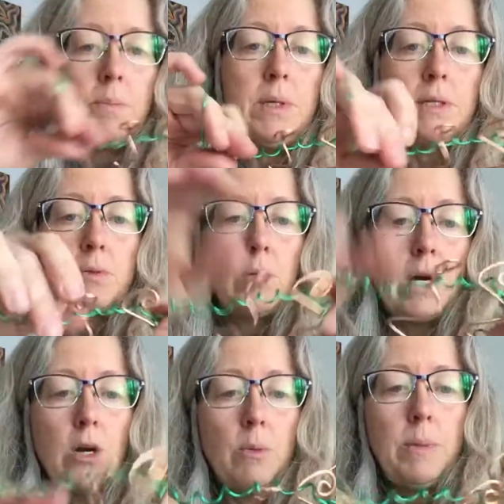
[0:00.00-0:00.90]
piece of
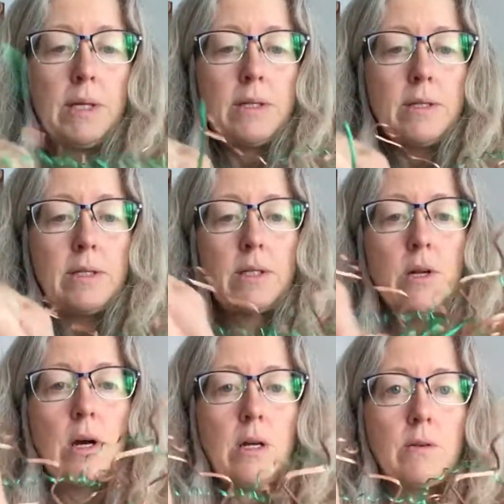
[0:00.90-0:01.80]
wire, because it's
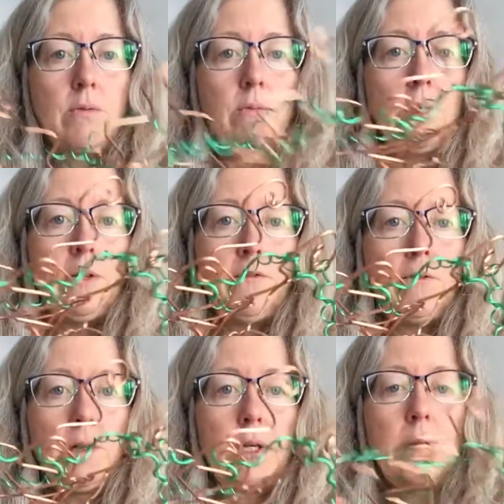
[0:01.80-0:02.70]
not really
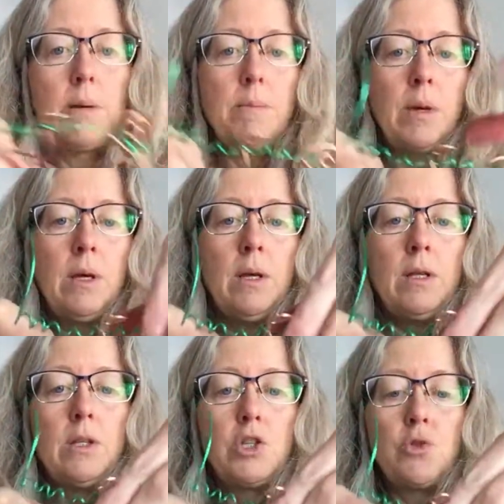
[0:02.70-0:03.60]
filling up
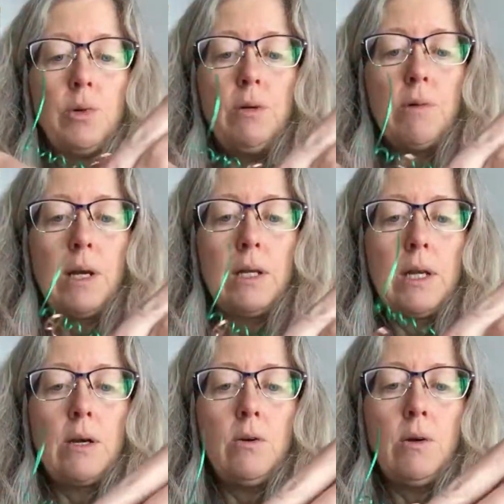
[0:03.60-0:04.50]
the tree right
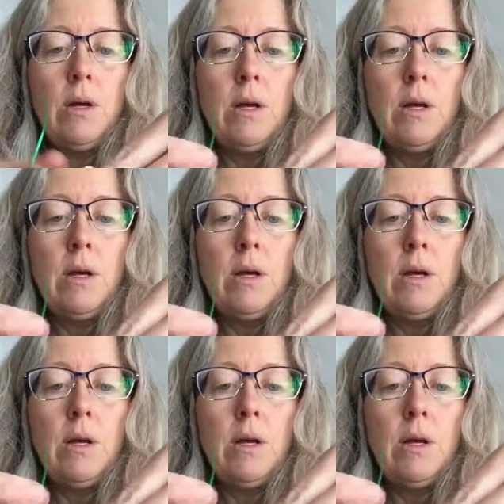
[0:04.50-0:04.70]
now.